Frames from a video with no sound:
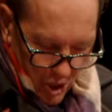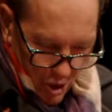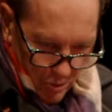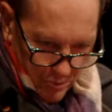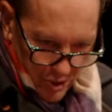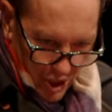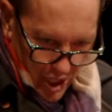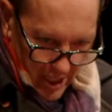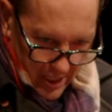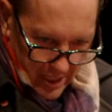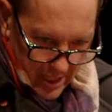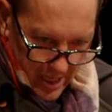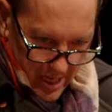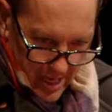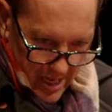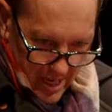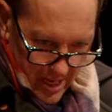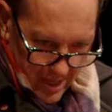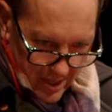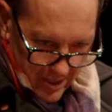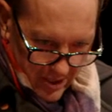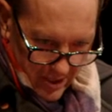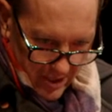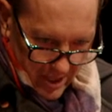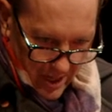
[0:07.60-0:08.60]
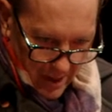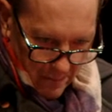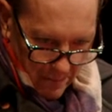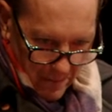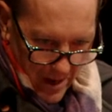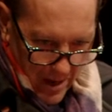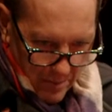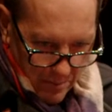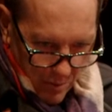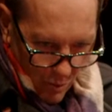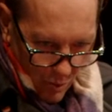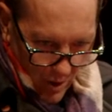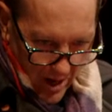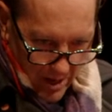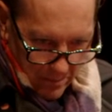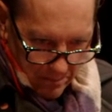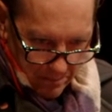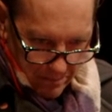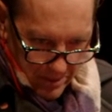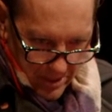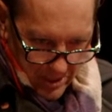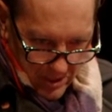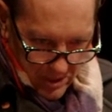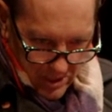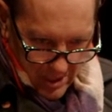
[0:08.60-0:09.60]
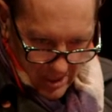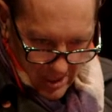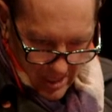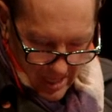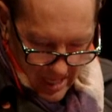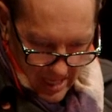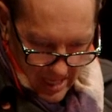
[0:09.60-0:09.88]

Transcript: object is a paperweight, but